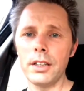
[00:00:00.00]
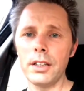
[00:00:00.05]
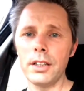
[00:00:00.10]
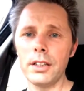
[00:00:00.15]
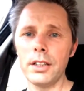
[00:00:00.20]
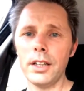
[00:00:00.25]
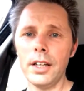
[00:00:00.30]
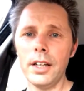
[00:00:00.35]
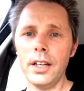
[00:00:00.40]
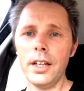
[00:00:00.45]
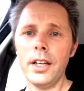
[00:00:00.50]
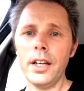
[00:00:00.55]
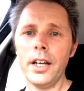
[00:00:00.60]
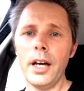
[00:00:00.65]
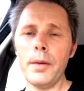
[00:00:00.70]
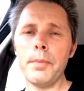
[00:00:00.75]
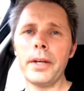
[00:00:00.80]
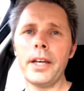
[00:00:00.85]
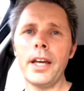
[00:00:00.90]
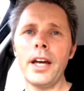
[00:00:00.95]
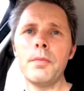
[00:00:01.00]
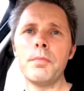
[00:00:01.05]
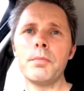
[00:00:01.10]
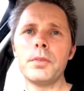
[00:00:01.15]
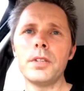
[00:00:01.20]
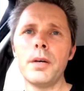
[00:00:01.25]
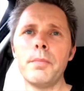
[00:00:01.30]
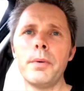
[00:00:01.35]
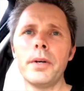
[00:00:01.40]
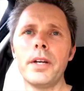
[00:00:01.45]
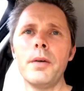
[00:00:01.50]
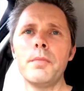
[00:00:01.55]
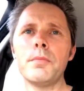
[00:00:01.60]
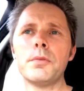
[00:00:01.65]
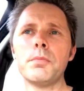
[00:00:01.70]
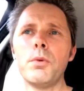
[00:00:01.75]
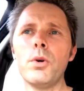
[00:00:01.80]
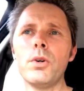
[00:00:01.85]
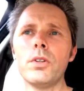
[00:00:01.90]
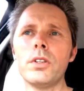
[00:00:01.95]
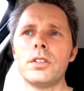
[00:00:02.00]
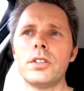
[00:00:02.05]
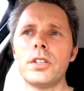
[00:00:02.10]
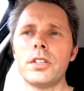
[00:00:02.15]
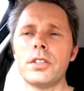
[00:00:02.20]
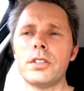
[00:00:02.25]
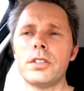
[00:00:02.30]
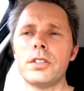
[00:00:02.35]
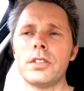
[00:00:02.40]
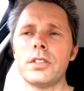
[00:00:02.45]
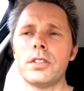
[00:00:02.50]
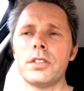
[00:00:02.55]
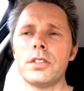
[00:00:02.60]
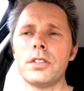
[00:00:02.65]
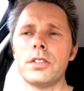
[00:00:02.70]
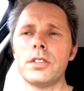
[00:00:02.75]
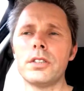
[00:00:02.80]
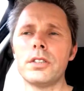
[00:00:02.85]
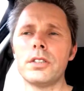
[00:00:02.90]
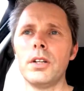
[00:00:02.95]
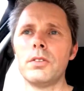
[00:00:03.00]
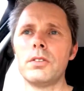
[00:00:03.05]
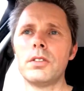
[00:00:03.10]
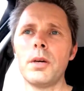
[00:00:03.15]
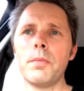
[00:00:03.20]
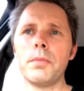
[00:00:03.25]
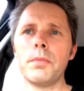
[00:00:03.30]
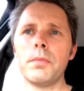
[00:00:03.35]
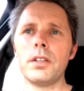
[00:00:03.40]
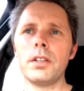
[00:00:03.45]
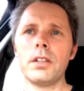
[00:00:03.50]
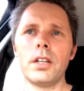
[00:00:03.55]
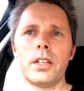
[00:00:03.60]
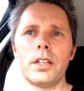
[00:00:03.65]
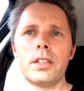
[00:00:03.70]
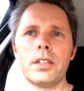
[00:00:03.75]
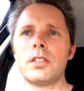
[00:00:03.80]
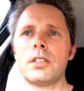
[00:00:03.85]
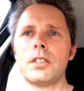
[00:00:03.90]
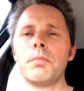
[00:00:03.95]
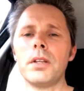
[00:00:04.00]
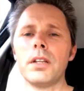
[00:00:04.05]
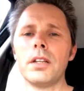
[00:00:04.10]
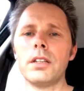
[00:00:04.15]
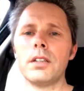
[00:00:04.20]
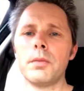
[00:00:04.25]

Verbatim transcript: And it becomes, it becomes more than just a, you know, something like a stimulant.